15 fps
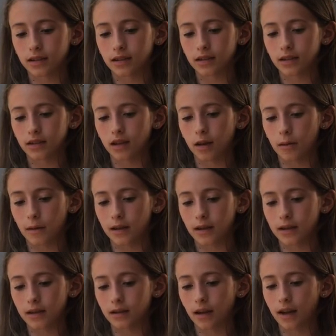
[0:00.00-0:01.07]
so
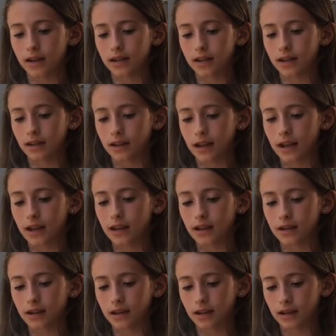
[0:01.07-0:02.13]
it's nice and neat.